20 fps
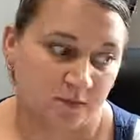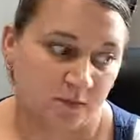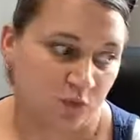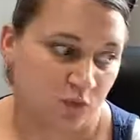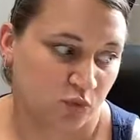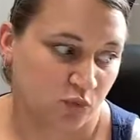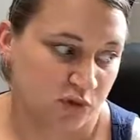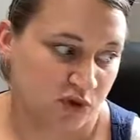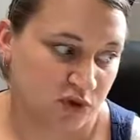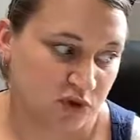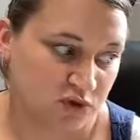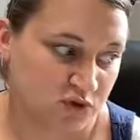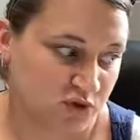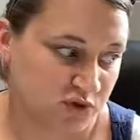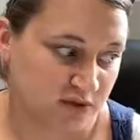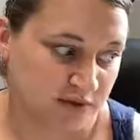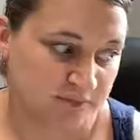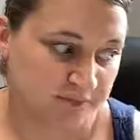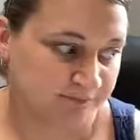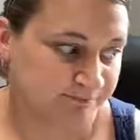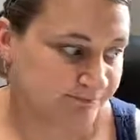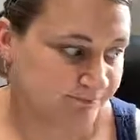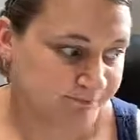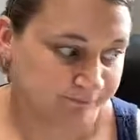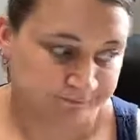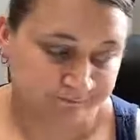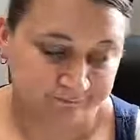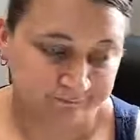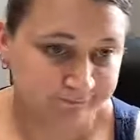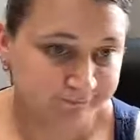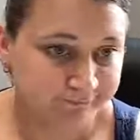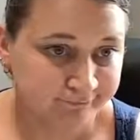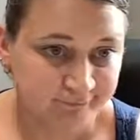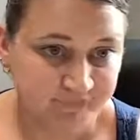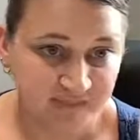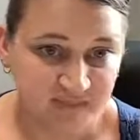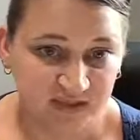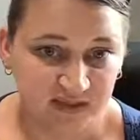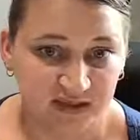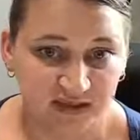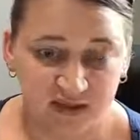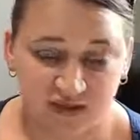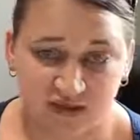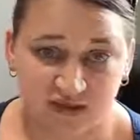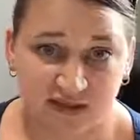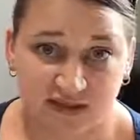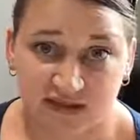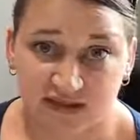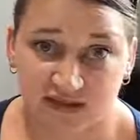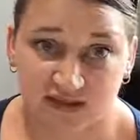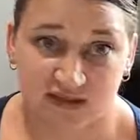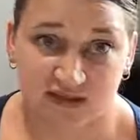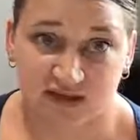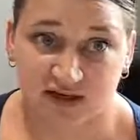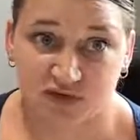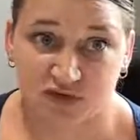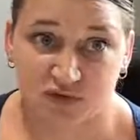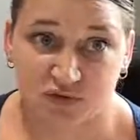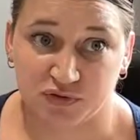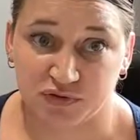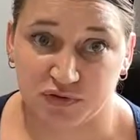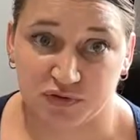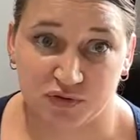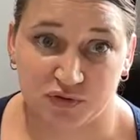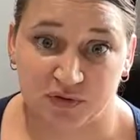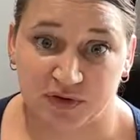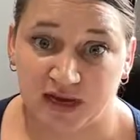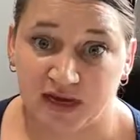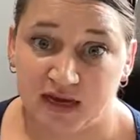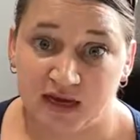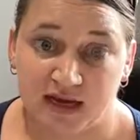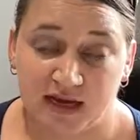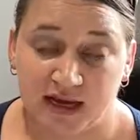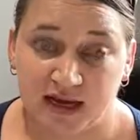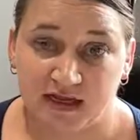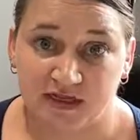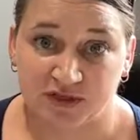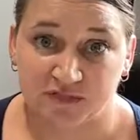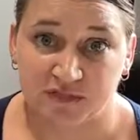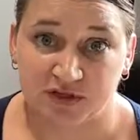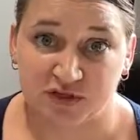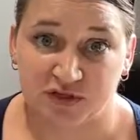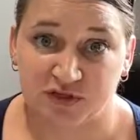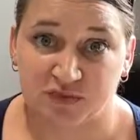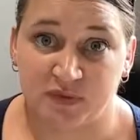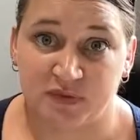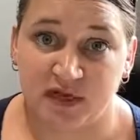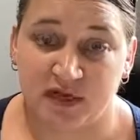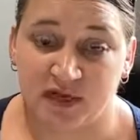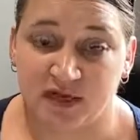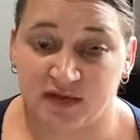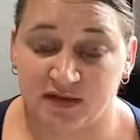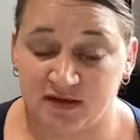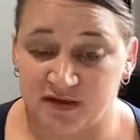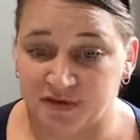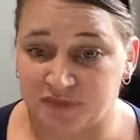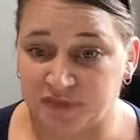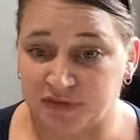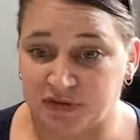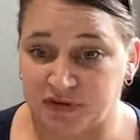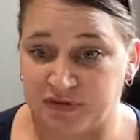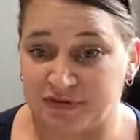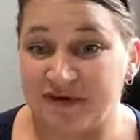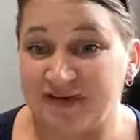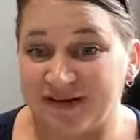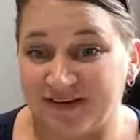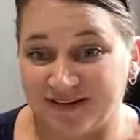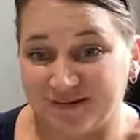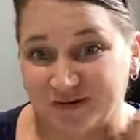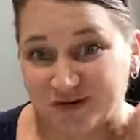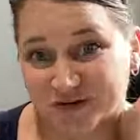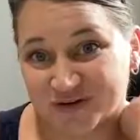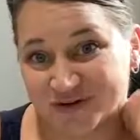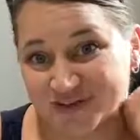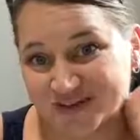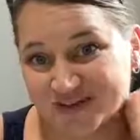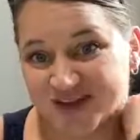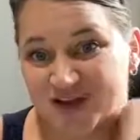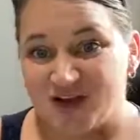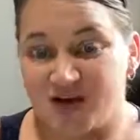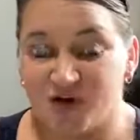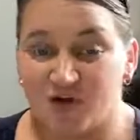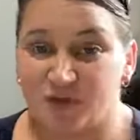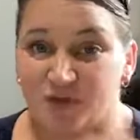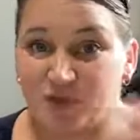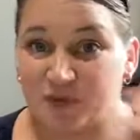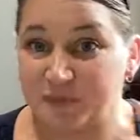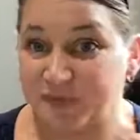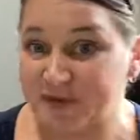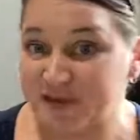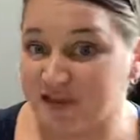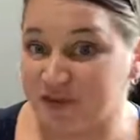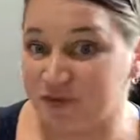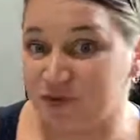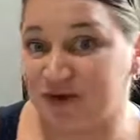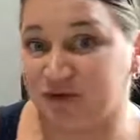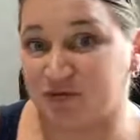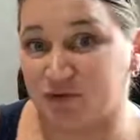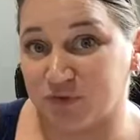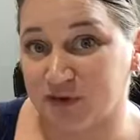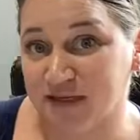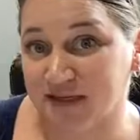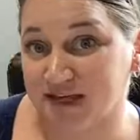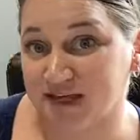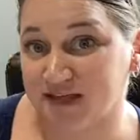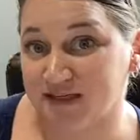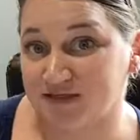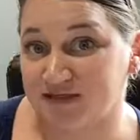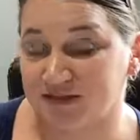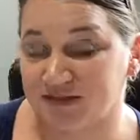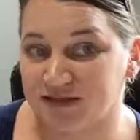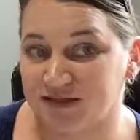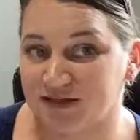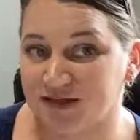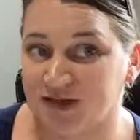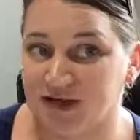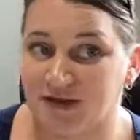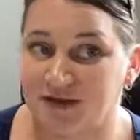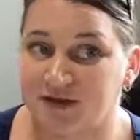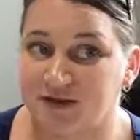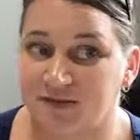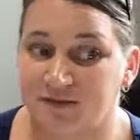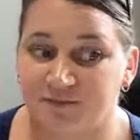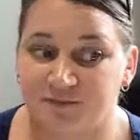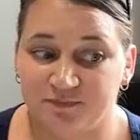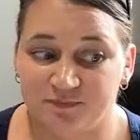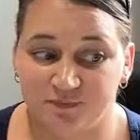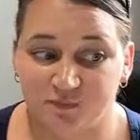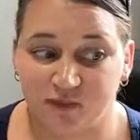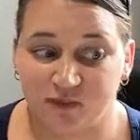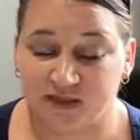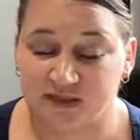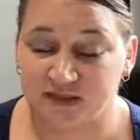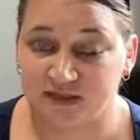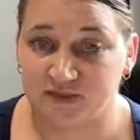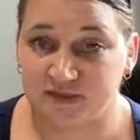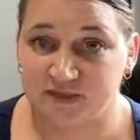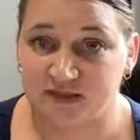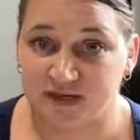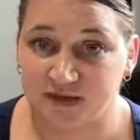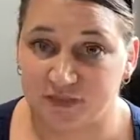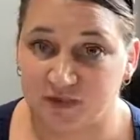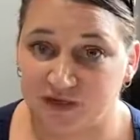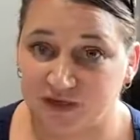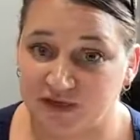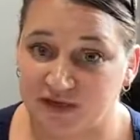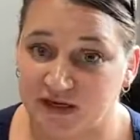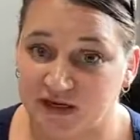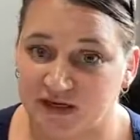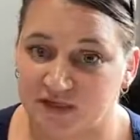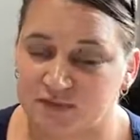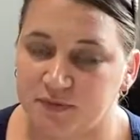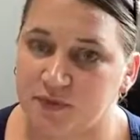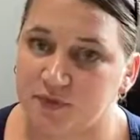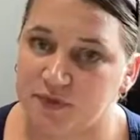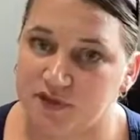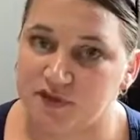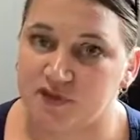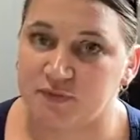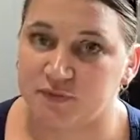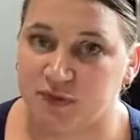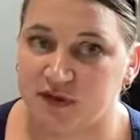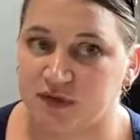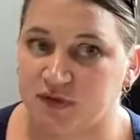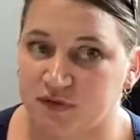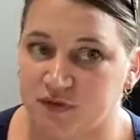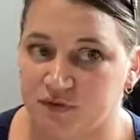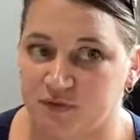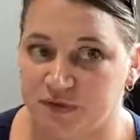We usually just like to schedule you as much as we can to put you, of course, we're busy. We have 3 kids. We like to spend time with our kids, but we do make those